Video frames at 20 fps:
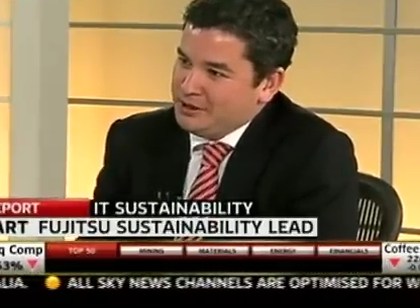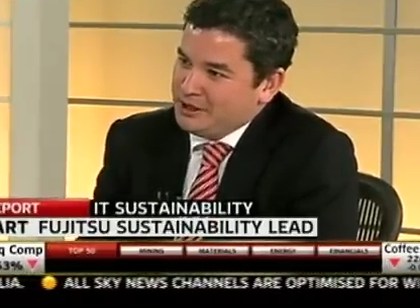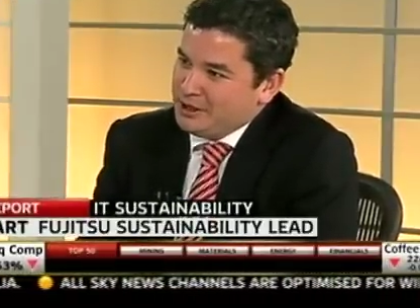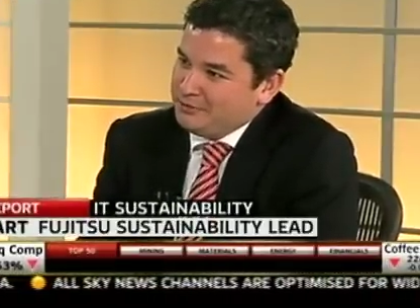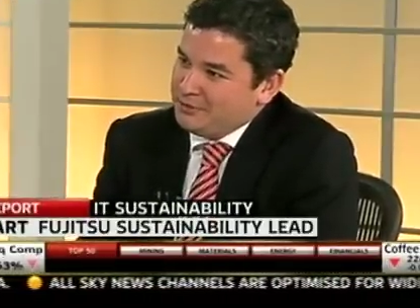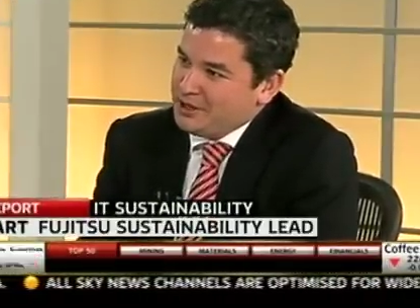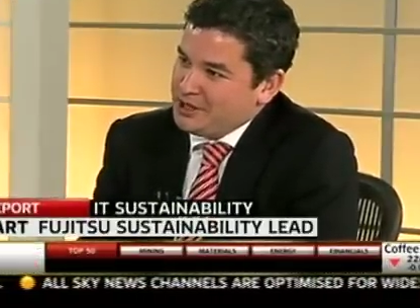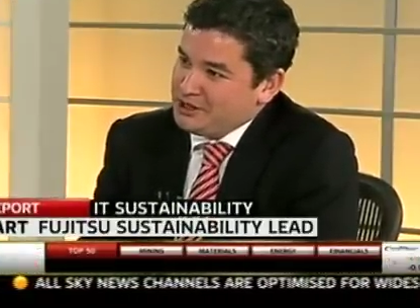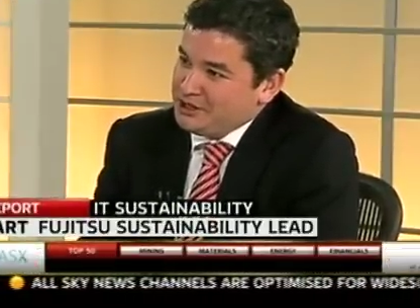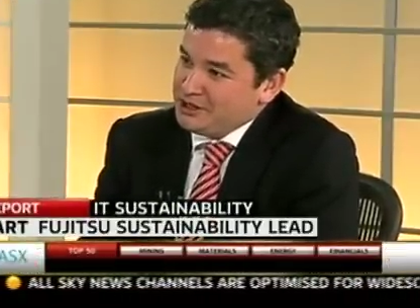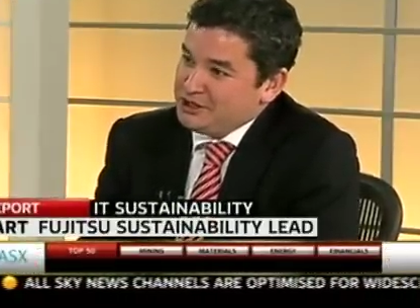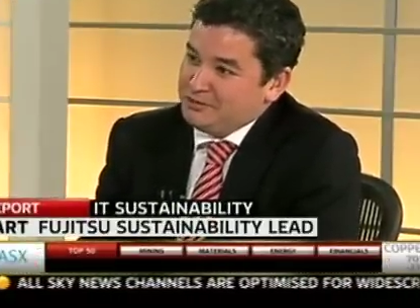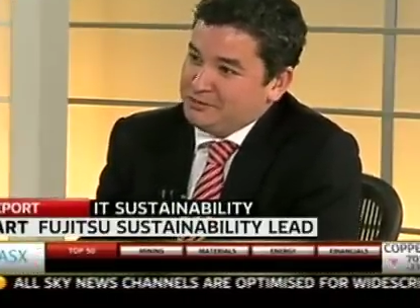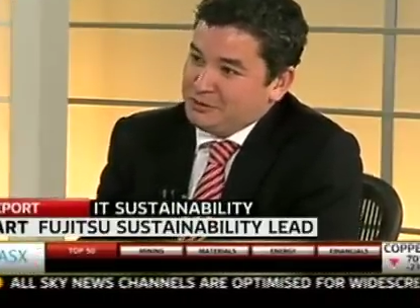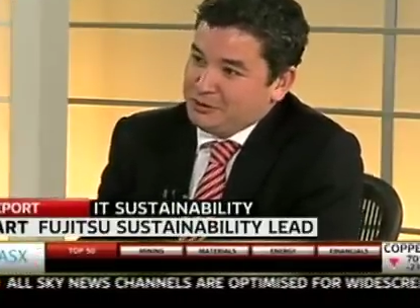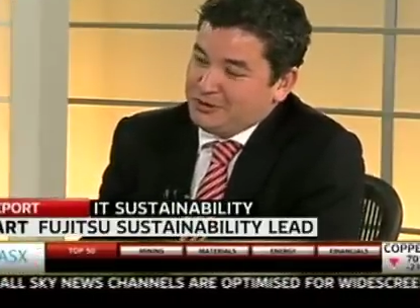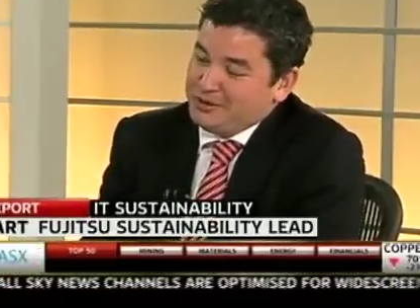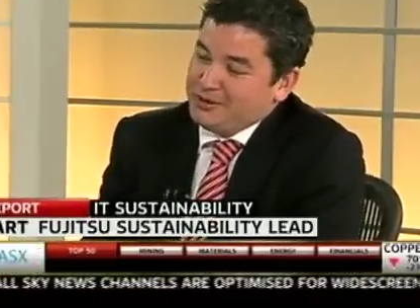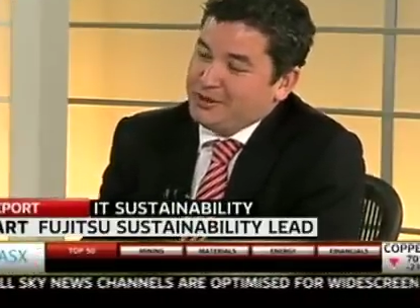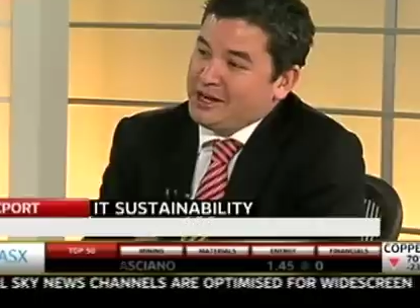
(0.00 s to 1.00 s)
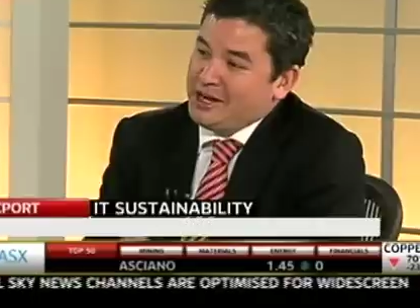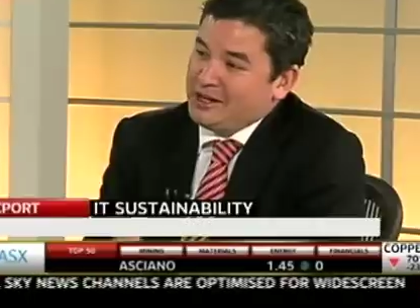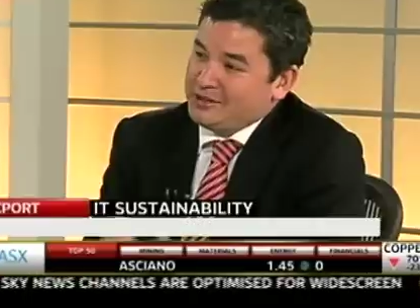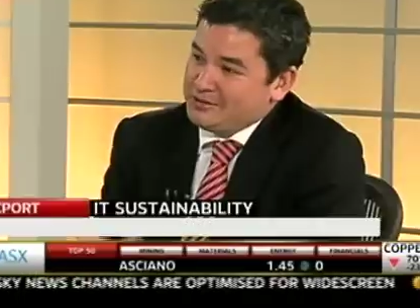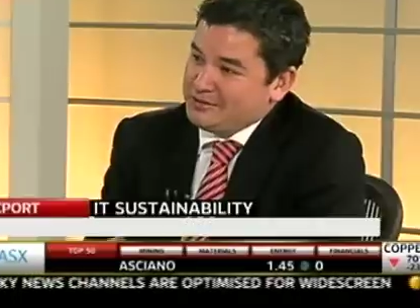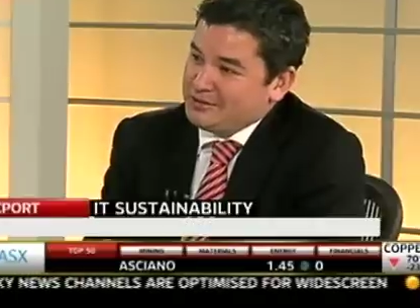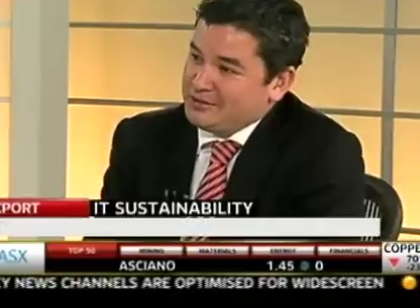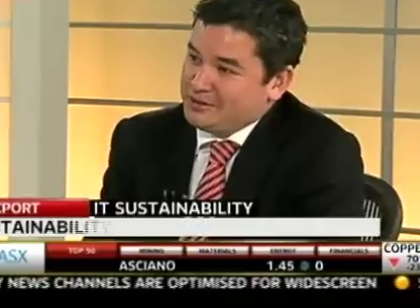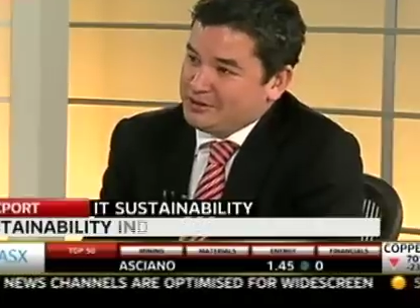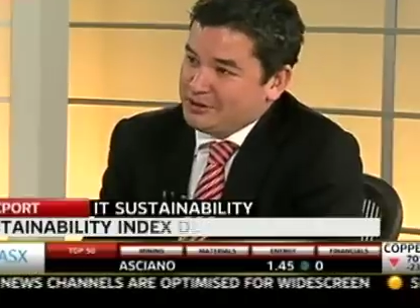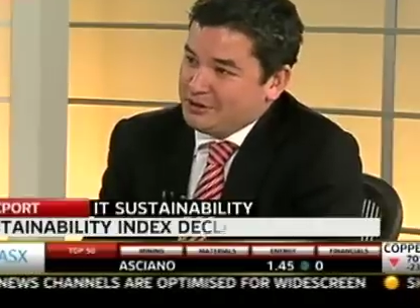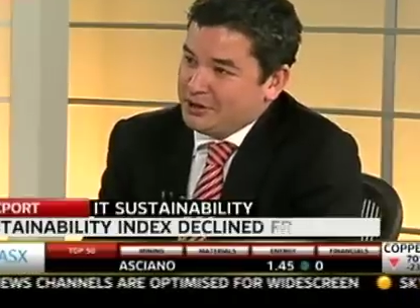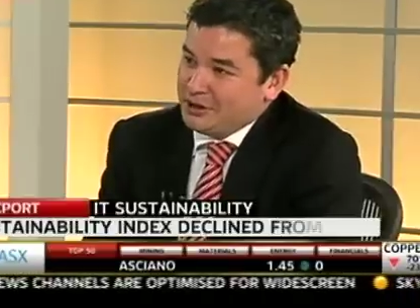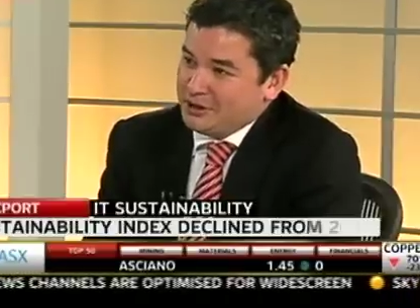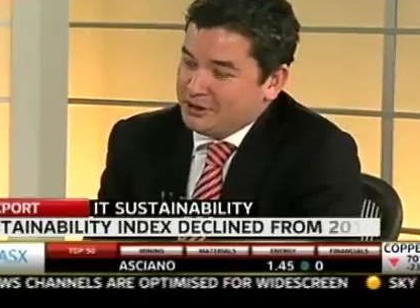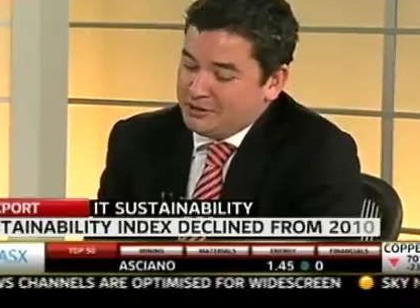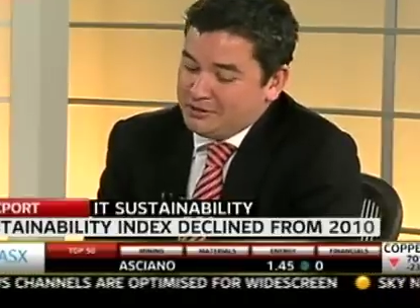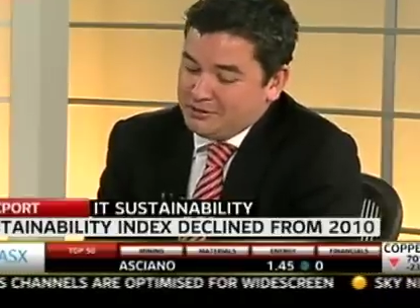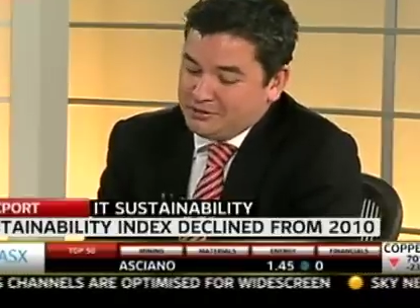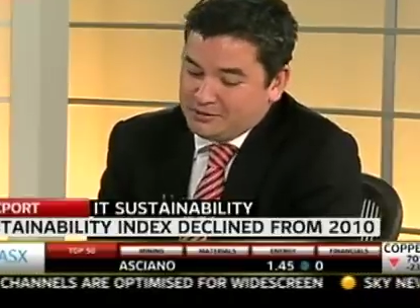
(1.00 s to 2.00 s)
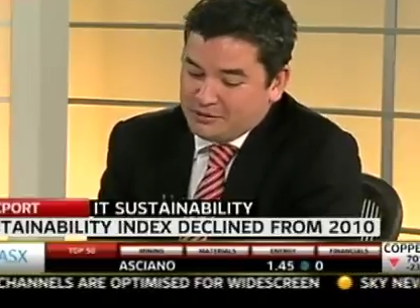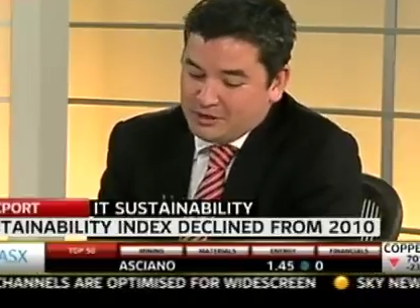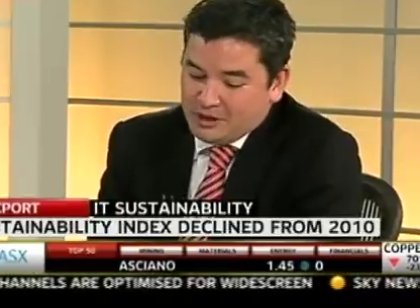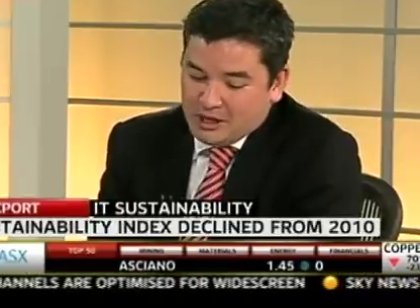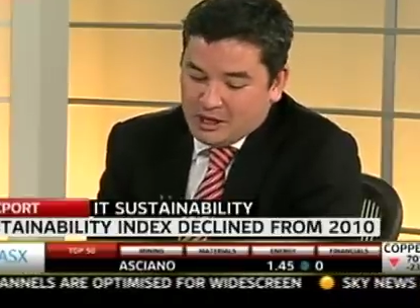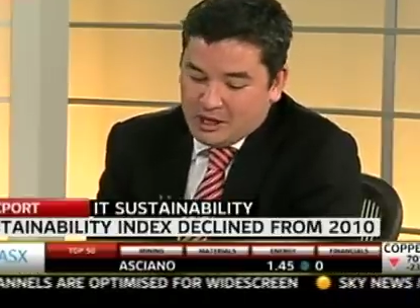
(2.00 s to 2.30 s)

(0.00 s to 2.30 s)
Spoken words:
and we actually interviewed 1,000 CIOs,